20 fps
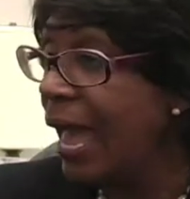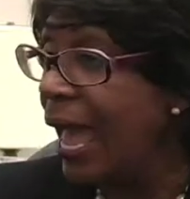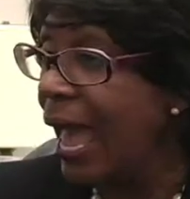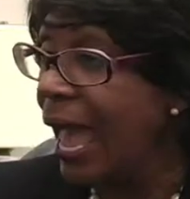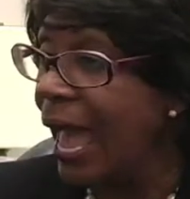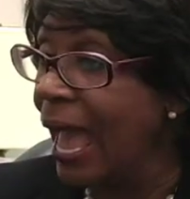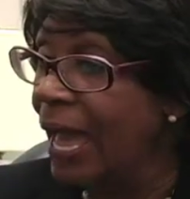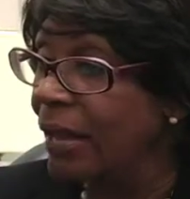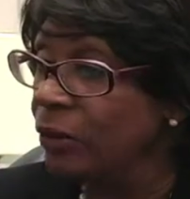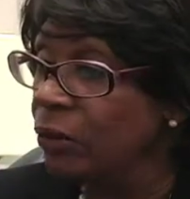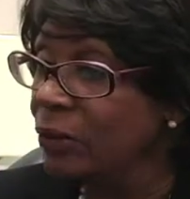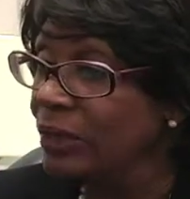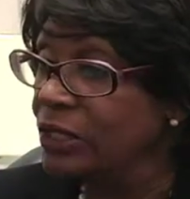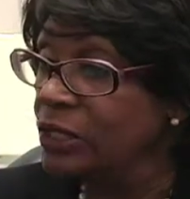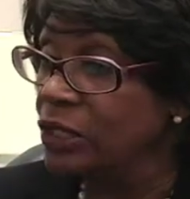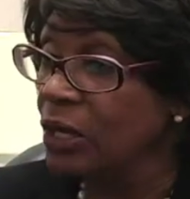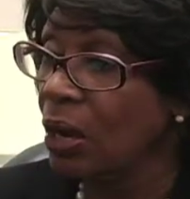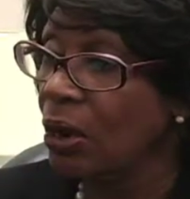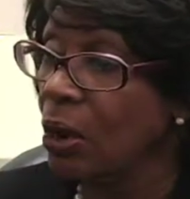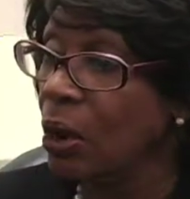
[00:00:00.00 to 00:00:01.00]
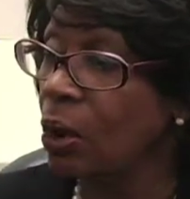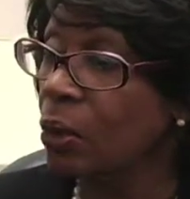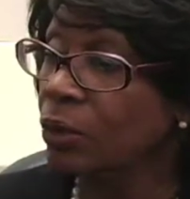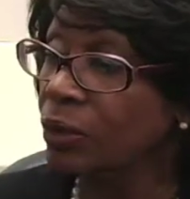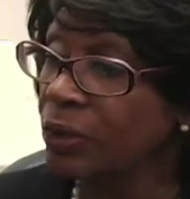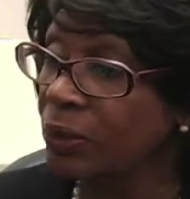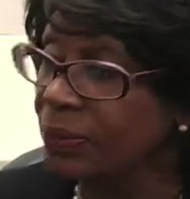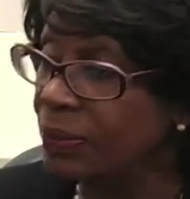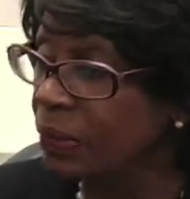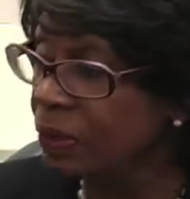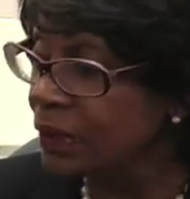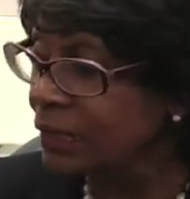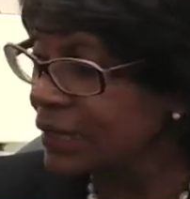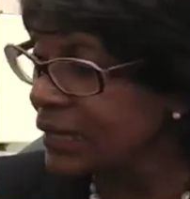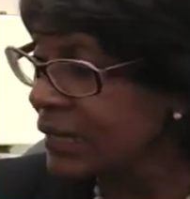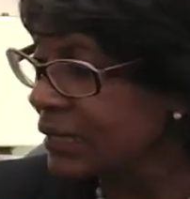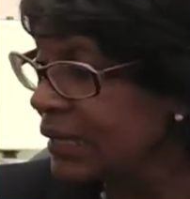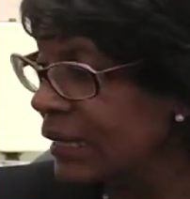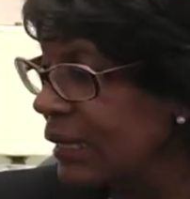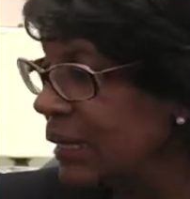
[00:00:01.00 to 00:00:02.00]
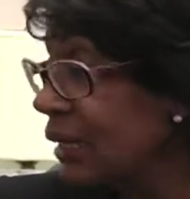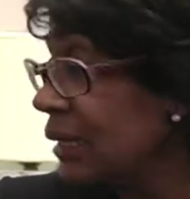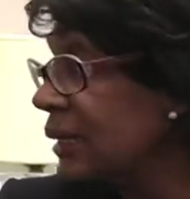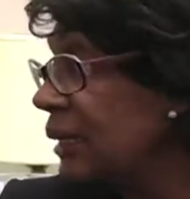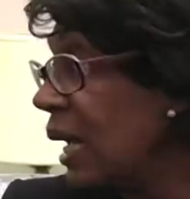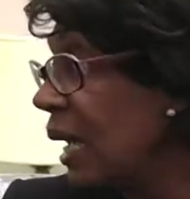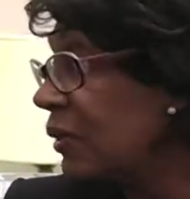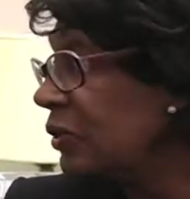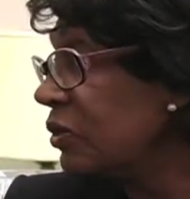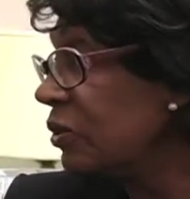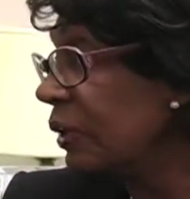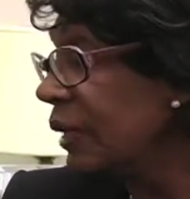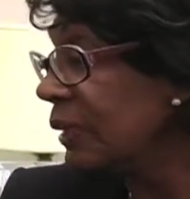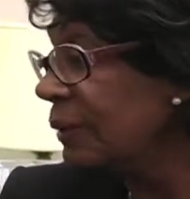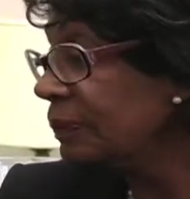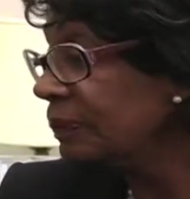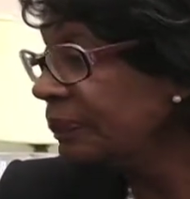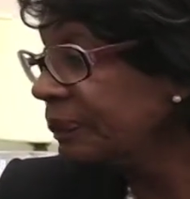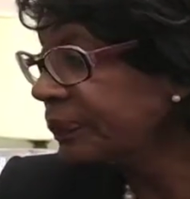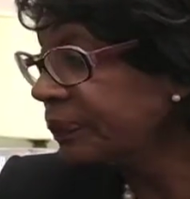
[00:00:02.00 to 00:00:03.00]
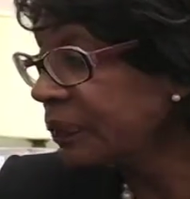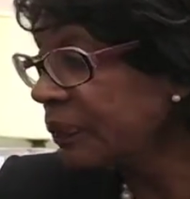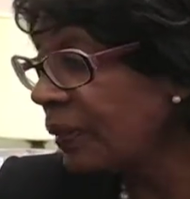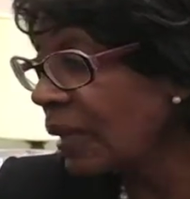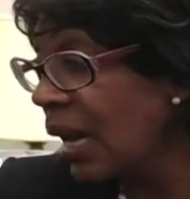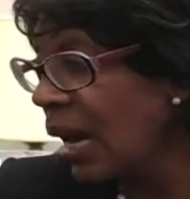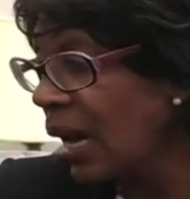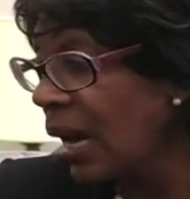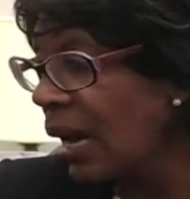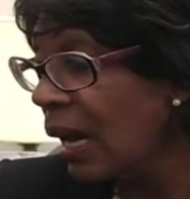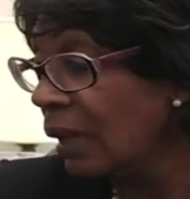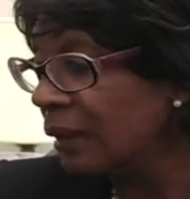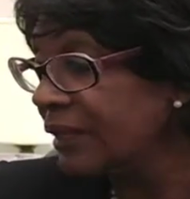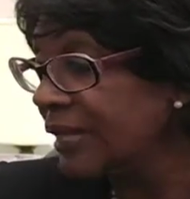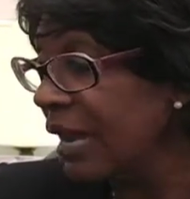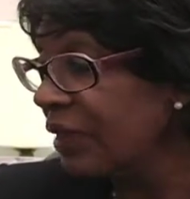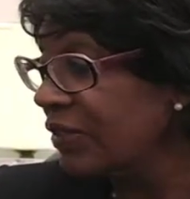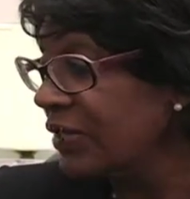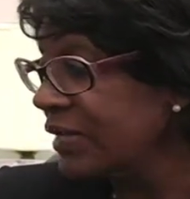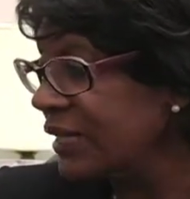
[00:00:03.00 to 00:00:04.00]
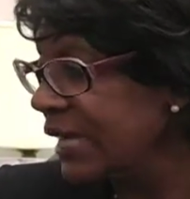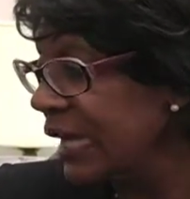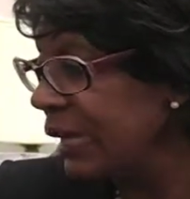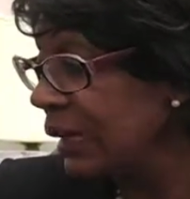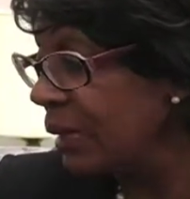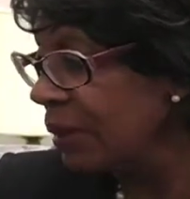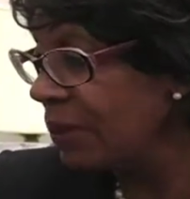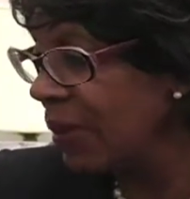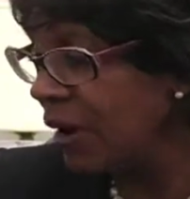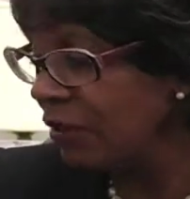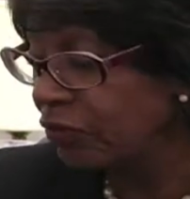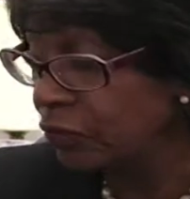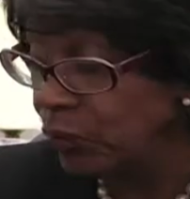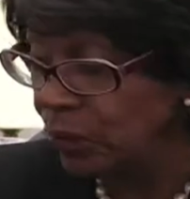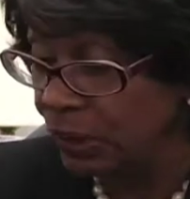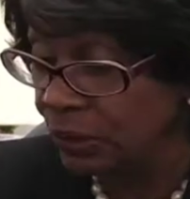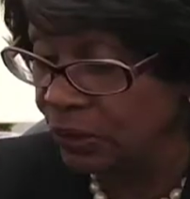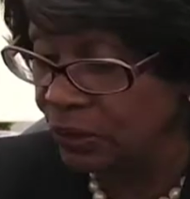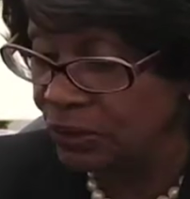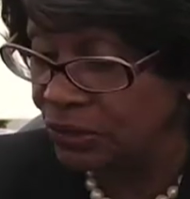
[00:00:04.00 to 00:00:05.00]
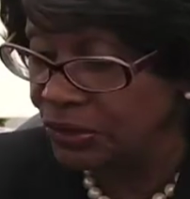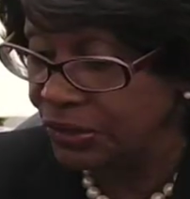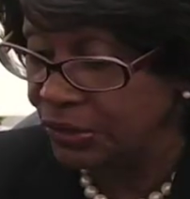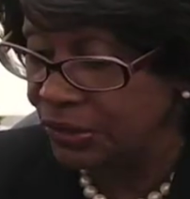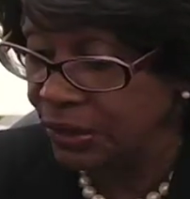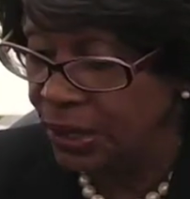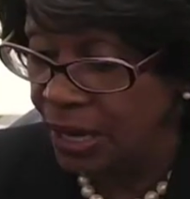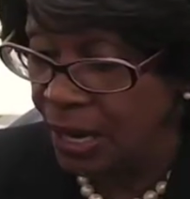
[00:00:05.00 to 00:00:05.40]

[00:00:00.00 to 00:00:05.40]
And we saw whole communities in this country devastated by foreclosure.